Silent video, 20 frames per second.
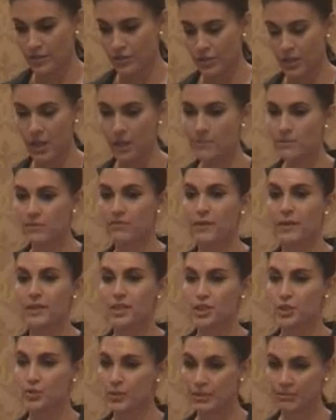She comes from an
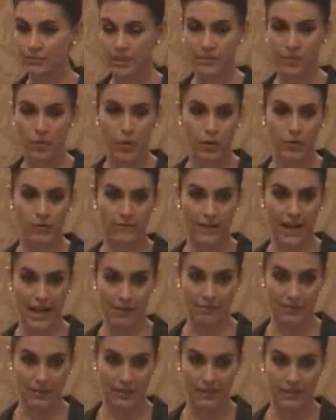extremely poor
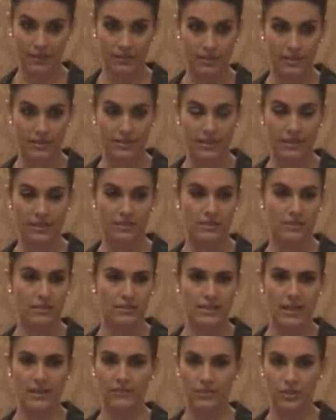family, 6,
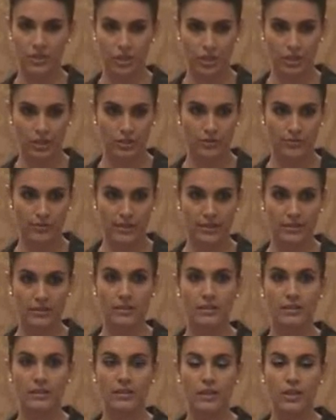7 children.
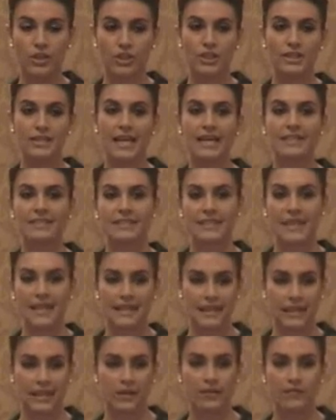She's had to
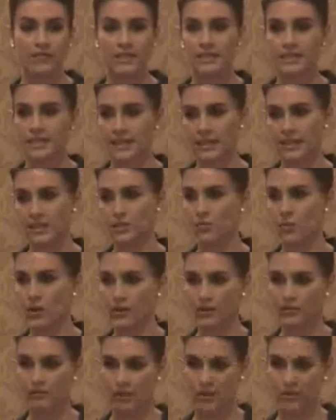take care of these kids
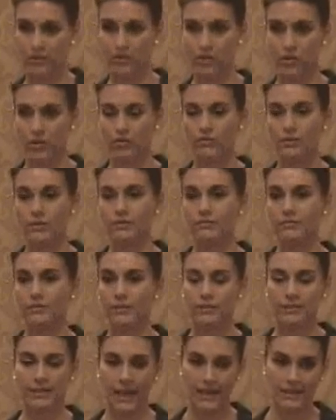while the mother goes and
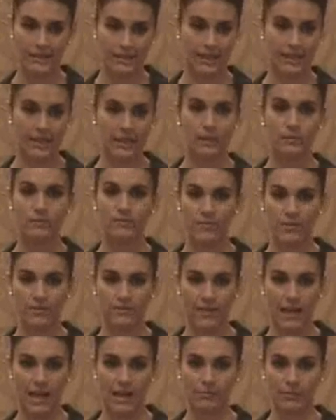gains an income for the
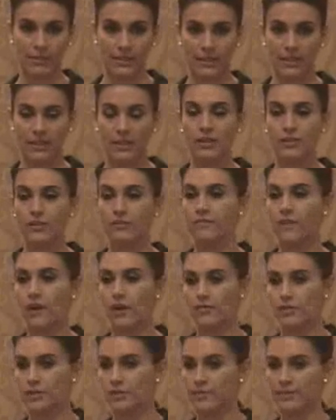family. The
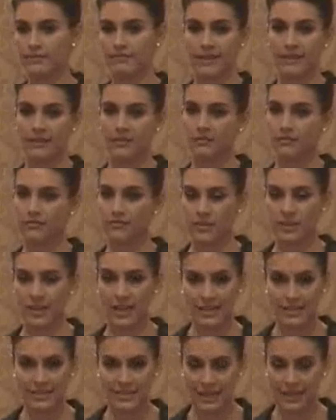father's been ill for the
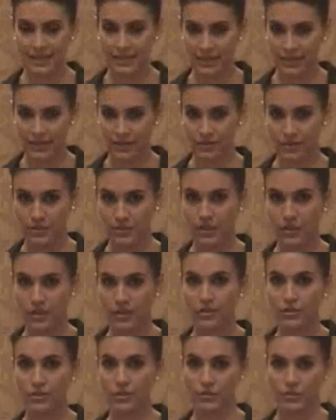last 10 years.
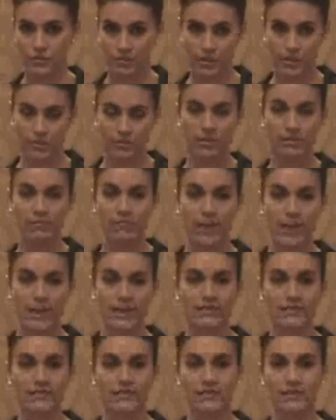So she's the
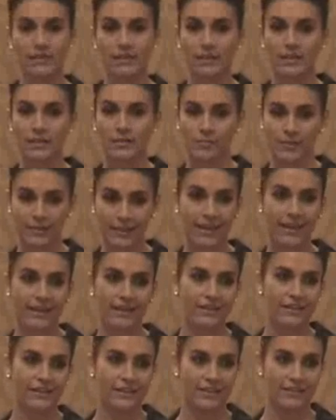main
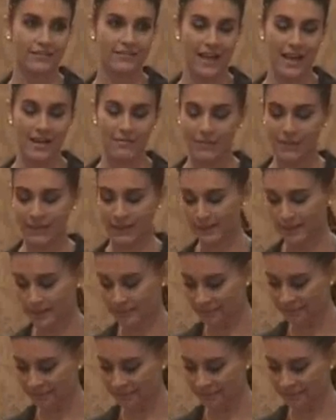player in the family.